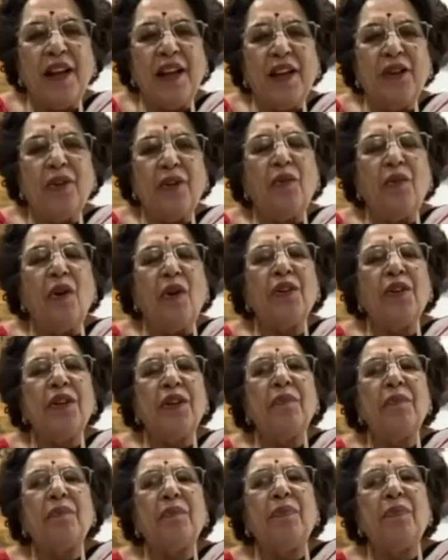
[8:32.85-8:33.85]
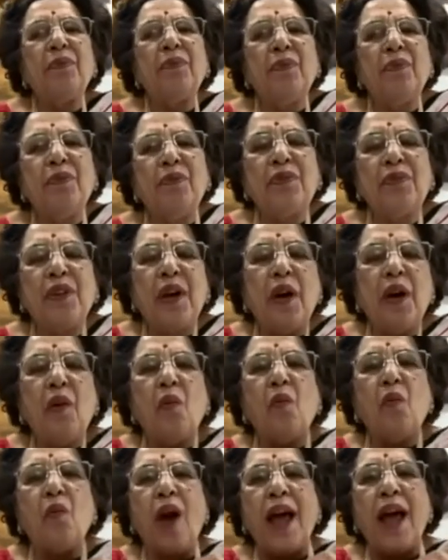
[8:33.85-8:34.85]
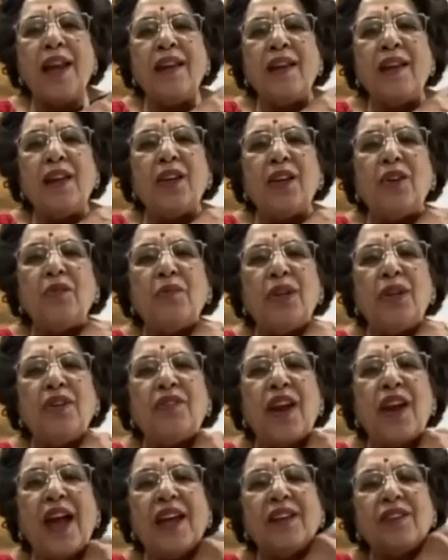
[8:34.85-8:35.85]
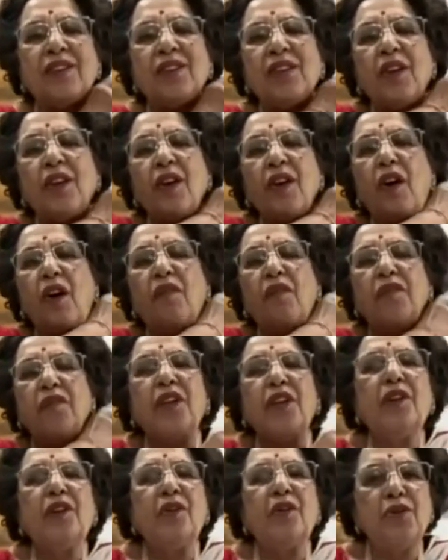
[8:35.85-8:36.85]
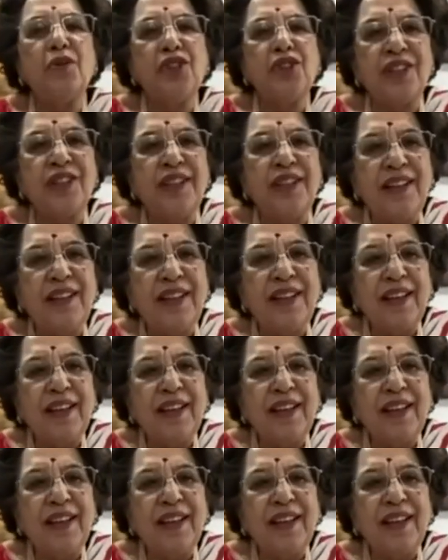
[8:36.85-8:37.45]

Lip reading: you've already proved one human right of inclusion,